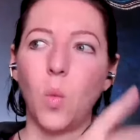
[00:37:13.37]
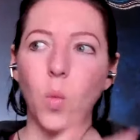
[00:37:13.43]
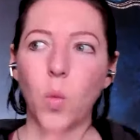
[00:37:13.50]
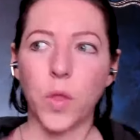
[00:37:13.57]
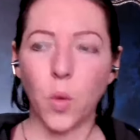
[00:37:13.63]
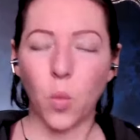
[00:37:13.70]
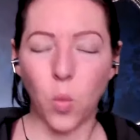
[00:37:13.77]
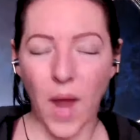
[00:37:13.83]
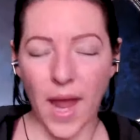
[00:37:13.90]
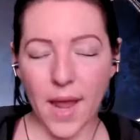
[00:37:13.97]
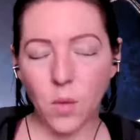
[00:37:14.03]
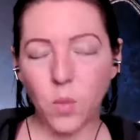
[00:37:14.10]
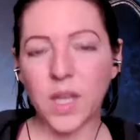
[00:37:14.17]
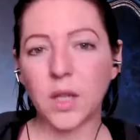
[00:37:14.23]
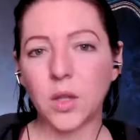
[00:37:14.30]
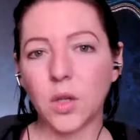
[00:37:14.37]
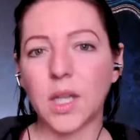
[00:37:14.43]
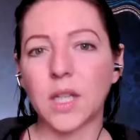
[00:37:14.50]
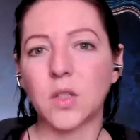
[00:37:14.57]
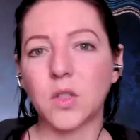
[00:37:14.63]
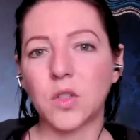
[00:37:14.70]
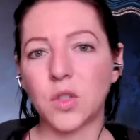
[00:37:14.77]
the way we look
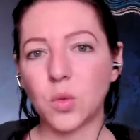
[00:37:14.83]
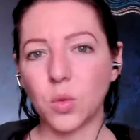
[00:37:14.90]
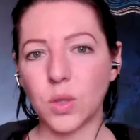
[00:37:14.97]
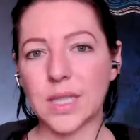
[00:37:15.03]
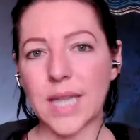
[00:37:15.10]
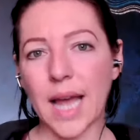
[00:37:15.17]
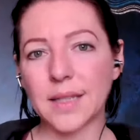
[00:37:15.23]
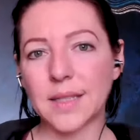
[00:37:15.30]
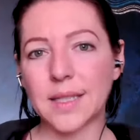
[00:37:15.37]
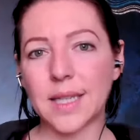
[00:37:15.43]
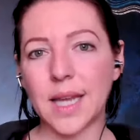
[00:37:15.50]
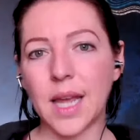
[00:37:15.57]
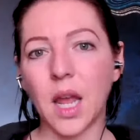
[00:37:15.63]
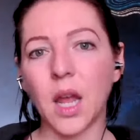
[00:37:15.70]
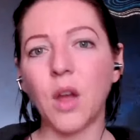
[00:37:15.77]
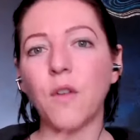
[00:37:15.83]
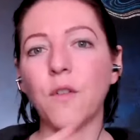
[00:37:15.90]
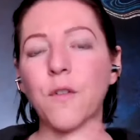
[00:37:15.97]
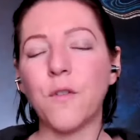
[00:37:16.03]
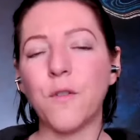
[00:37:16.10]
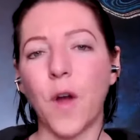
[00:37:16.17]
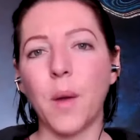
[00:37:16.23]
at stool testing
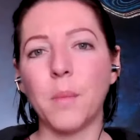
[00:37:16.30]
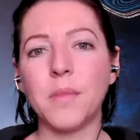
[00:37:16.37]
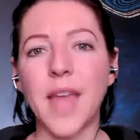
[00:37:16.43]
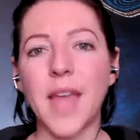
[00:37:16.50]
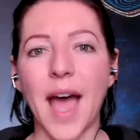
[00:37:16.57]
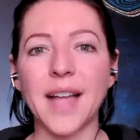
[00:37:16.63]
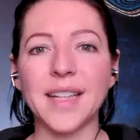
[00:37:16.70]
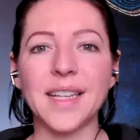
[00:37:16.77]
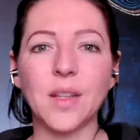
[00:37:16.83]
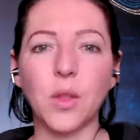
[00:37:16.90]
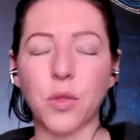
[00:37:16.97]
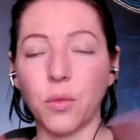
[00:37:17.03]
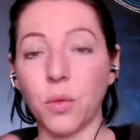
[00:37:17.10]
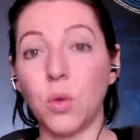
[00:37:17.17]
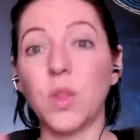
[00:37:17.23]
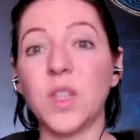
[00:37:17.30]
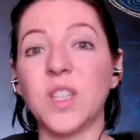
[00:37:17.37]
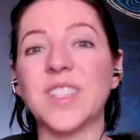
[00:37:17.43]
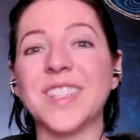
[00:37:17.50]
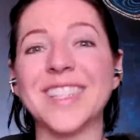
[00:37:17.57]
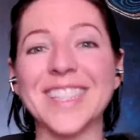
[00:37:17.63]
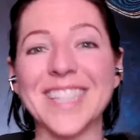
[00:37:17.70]
from that through the
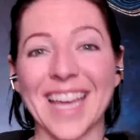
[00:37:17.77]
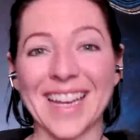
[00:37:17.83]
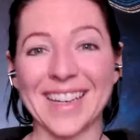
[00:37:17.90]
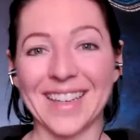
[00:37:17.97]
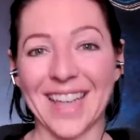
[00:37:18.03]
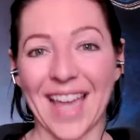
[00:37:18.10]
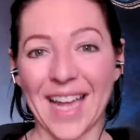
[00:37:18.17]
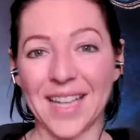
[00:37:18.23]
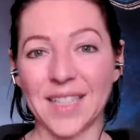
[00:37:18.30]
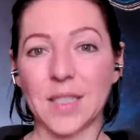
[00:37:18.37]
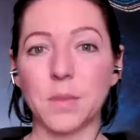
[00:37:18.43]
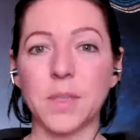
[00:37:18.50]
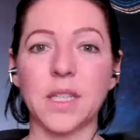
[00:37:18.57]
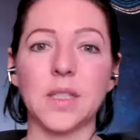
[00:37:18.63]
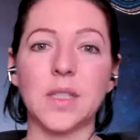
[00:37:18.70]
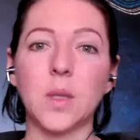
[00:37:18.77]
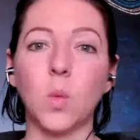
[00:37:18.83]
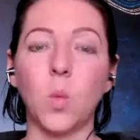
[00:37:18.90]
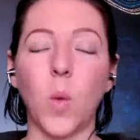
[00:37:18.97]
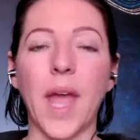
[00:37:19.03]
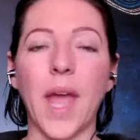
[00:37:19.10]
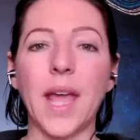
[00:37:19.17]
skin lens because the
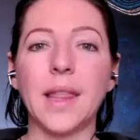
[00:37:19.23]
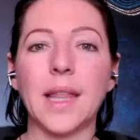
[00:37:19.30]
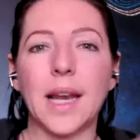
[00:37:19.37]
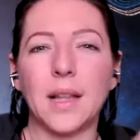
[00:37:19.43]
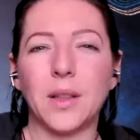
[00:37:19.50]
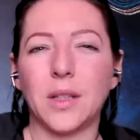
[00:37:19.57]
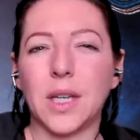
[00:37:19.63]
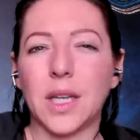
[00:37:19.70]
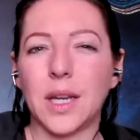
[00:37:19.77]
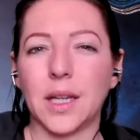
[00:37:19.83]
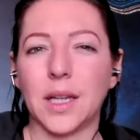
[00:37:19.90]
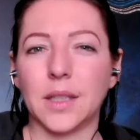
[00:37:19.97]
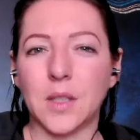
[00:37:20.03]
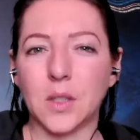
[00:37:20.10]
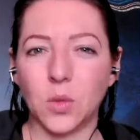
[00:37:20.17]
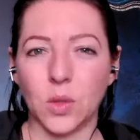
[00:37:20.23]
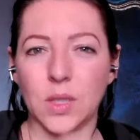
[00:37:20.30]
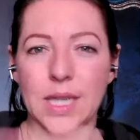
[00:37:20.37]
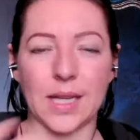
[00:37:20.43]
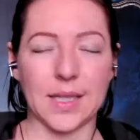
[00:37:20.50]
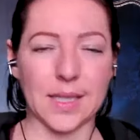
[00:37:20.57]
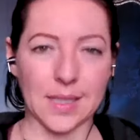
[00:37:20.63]
way that I look at a stool
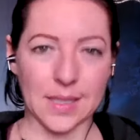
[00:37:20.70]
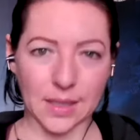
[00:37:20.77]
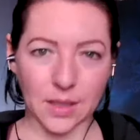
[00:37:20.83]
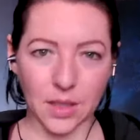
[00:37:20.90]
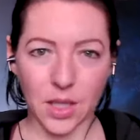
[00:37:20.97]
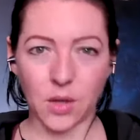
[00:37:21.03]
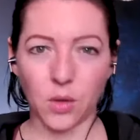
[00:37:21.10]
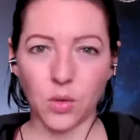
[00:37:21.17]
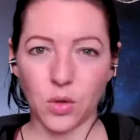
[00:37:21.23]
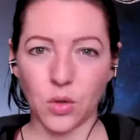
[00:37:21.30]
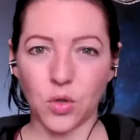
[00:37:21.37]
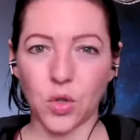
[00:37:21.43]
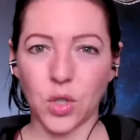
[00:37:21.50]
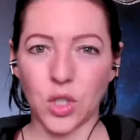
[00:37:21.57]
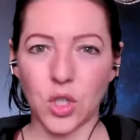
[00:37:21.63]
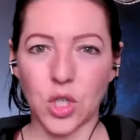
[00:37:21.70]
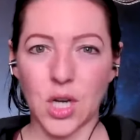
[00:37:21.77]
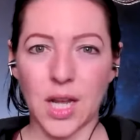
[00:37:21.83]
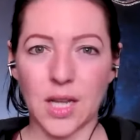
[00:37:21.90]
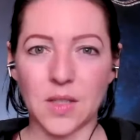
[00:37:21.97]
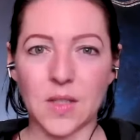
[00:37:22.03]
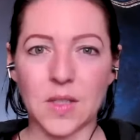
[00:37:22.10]
test as a clinical
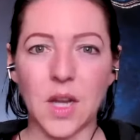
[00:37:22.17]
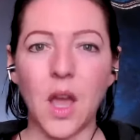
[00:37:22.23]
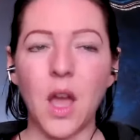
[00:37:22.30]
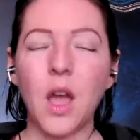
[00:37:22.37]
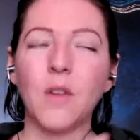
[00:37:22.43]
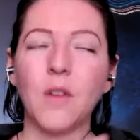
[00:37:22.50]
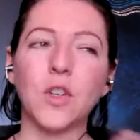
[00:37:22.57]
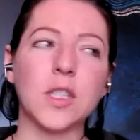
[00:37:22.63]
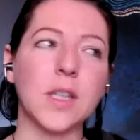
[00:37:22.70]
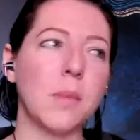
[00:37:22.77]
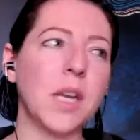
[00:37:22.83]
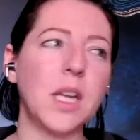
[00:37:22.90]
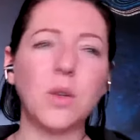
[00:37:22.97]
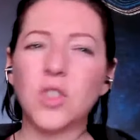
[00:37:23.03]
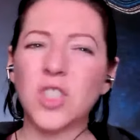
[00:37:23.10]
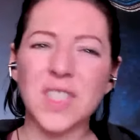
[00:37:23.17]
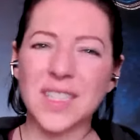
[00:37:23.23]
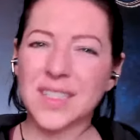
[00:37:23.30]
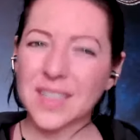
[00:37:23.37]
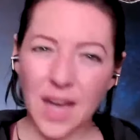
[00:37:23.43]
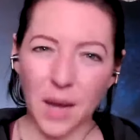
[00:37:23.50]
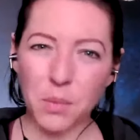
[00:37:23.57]
nutritionist for somebody who just
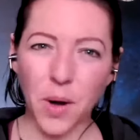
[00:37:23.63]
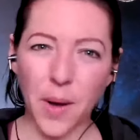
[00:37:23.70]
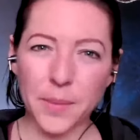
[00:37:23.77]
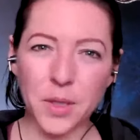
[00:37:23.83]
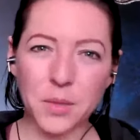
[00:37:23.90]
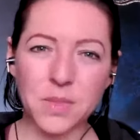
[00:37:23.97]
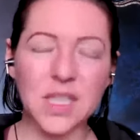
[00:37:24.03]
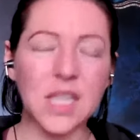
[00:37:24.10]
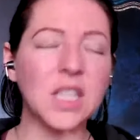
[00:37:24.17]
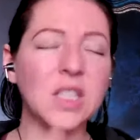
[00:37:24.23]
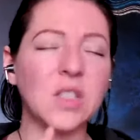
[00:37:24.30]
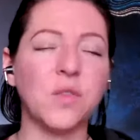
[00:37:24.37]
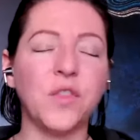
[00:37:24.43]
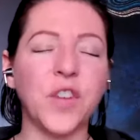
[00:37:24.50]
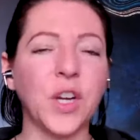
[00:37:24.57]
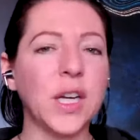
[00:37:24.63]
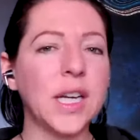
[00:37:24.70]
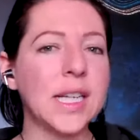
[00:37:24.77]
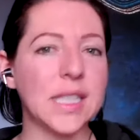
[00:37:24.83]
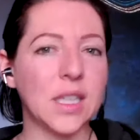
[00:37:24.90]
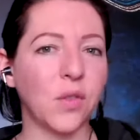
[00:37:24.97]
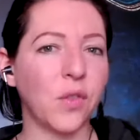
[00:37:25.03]
has gut problems is
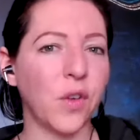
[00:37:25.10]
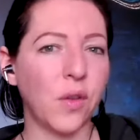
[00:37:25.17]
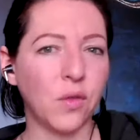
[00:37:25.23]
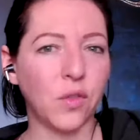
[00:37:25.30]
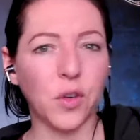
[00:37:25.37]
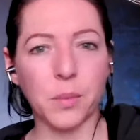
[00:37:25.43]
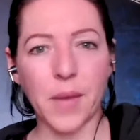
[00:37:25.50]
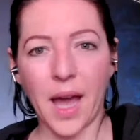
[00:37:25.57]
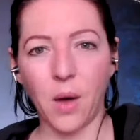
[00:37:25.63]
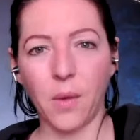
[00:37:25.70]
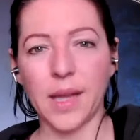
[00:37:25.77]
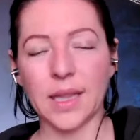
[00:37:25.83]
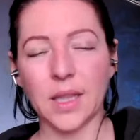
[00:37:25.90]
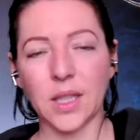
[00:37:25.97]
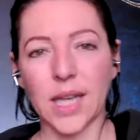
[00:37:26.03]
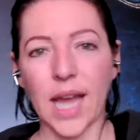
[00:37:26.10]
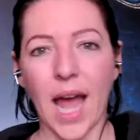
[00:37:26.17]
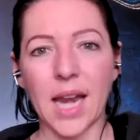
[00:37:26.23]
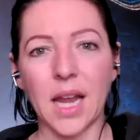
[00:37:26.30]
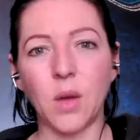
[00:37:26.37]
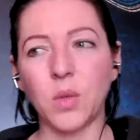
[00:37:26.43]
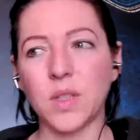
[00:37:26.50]
very different from how I look
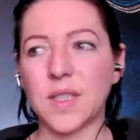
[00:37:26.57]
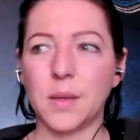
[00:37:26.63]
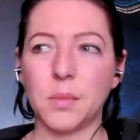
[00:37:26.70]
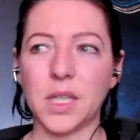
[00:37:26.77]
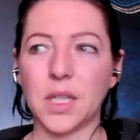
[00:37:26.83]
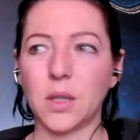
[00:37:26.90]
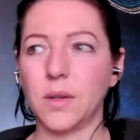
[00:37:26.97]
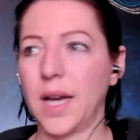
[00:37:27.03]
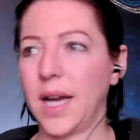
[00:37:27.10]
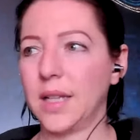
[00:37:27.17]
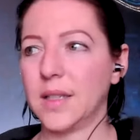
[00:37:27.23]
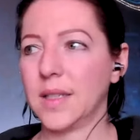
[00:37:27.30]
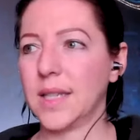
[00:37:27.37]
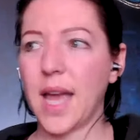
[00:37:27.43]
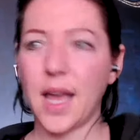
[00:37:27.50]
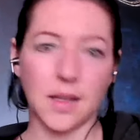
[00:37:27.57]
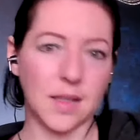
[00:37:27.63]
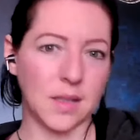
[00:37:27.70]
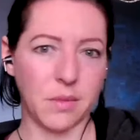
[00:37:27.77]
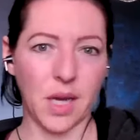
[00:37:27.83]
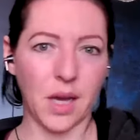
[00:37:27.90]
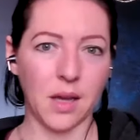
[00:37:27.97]
at it with somebody who has
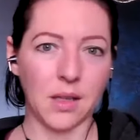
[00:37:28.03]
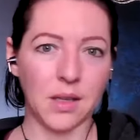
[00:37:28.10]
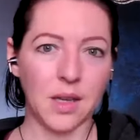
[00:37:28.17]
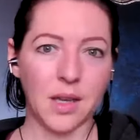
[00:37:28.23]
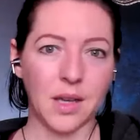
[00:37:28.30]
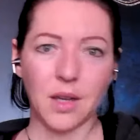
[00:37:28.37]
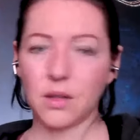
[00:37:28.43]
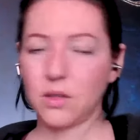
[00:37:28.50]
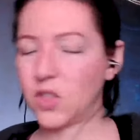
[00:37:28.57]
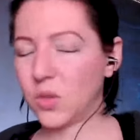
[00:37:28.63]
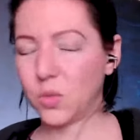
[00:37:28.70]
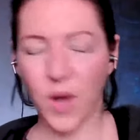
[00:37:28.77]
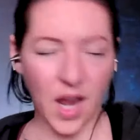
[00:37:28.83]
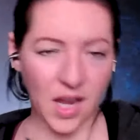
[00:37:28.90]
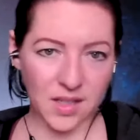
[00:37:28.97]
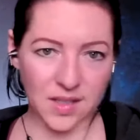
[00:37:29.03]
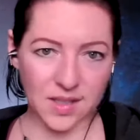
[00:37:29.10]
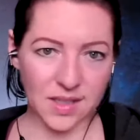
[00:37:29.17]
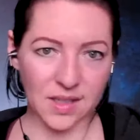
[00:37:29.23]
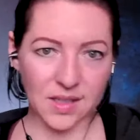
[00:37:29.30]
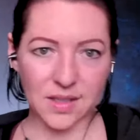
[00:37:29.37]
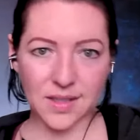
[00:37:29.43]
eczema or
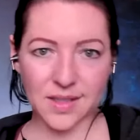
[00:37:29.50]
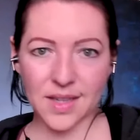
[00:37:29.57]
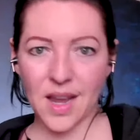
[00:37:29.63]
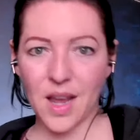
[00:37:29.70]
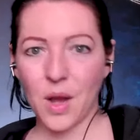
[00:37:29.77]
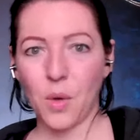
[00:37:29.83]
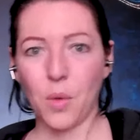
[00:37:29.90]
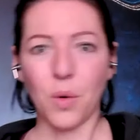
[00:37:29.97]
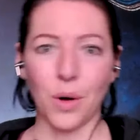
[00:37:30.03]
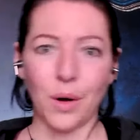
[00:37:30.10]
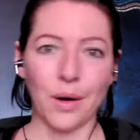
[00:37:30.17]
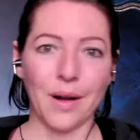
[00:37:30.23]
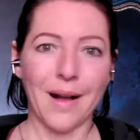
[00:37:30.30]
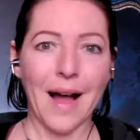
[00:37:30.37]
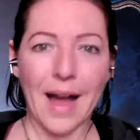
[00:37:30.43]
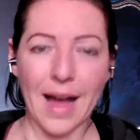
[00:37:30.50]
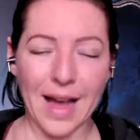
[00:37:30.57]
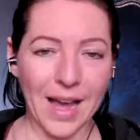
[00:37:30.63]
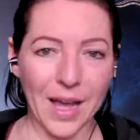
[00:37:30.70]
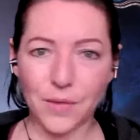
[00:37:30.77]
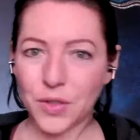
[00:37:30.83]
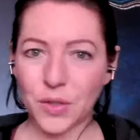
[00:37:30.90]
psoriasis or
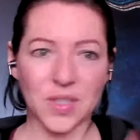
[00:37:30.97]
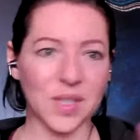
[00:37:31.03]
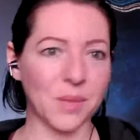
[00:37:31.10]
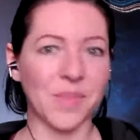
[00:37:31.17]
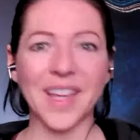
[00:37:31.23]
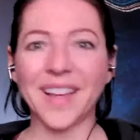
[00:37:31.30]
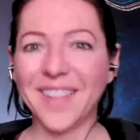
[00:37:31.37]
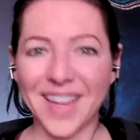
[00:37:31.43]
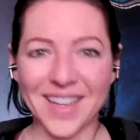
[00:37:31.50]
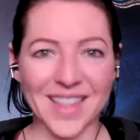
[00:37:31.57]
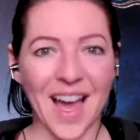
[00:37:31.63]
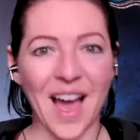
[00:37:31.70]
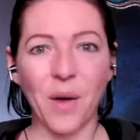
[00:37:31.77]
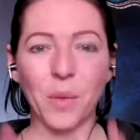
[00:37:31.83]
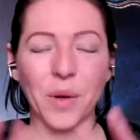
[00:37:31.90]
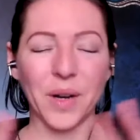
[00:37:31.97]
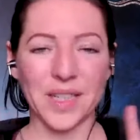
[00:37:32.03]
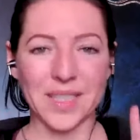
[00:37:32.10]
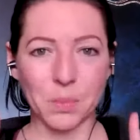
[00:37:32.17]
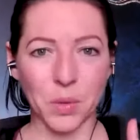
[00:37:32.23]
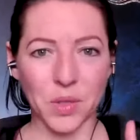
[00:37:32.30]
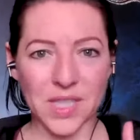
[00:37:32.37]
hives or something like that where
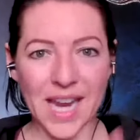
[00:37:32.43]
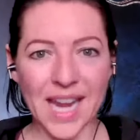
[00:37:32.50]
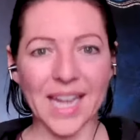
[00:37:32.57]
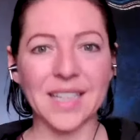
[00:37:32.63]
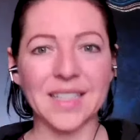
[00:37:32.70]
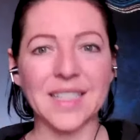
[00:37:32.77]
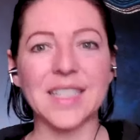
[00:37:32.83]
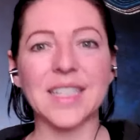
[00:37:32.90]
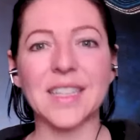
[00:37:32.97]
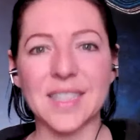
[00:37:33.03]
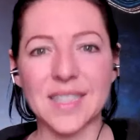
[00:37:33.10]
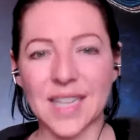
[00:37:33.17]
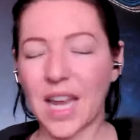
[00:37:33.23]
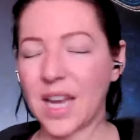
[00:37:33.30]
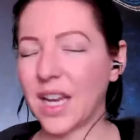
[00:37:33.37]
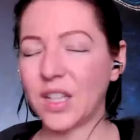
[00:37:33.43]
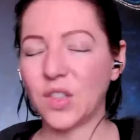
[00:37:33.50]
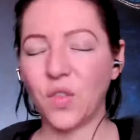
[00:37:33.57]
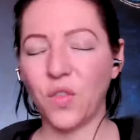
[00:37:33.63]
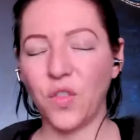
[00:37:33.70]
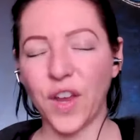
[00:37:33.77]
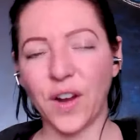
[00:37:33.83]
it pertains to the skin.
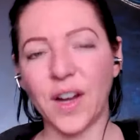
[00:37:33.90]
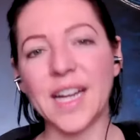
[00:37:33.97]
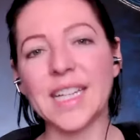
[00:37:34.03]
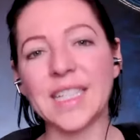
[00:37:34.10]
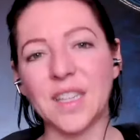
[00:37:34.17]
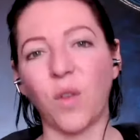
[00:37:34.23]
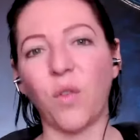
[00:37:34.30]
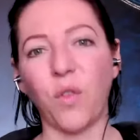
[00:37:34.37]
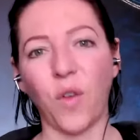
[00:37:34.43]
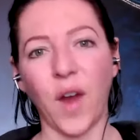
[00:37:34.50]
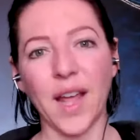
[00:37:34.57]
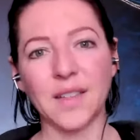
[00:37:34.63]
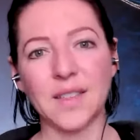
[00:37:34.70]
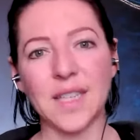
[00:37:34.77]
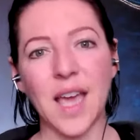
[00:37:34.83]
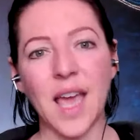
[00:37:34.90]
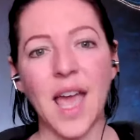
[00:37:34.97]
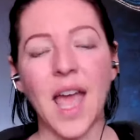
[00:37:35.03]
It's very different.